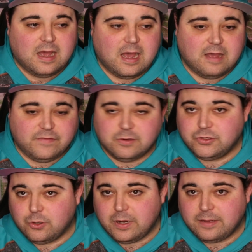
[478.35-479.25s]
If you
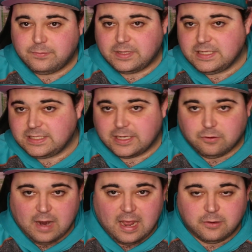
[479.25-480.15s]
enjoyed it, please stick
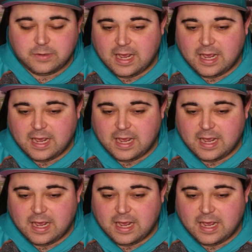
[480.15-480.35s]
around. We